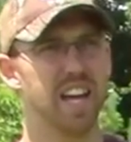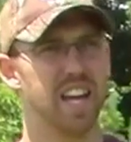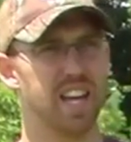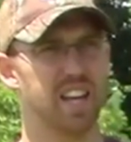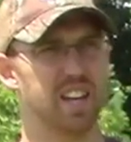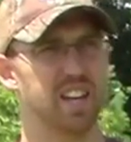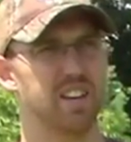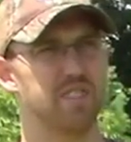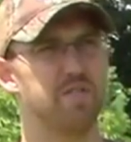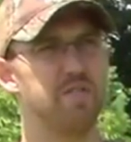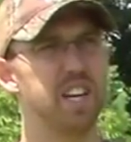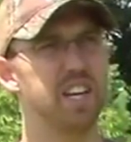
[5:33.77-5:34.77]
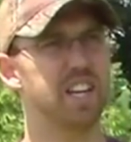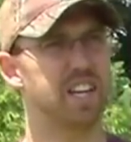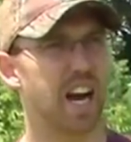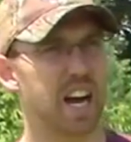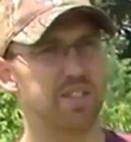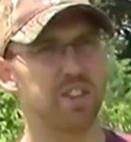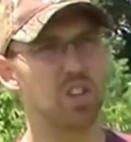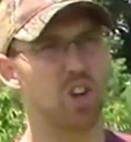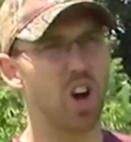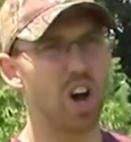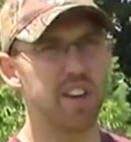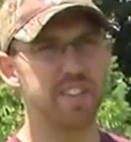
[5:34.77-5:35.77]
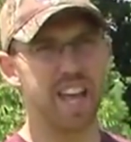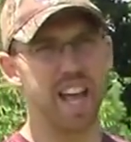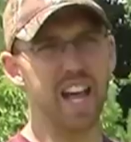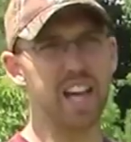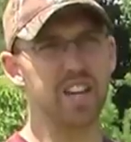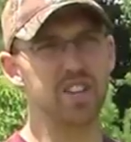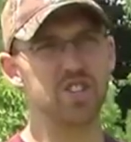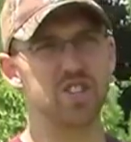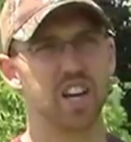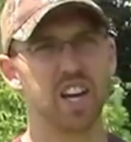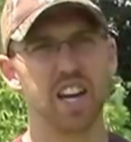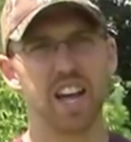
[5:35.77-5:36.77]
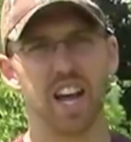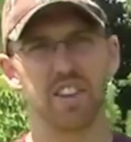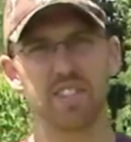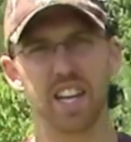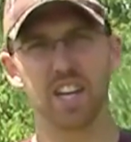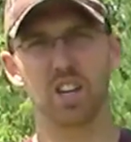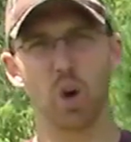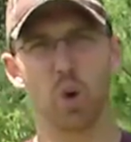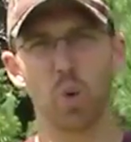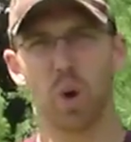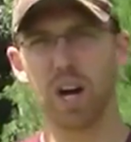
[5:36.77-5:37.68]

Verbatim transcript: and, and feeding kind of along the edge as they go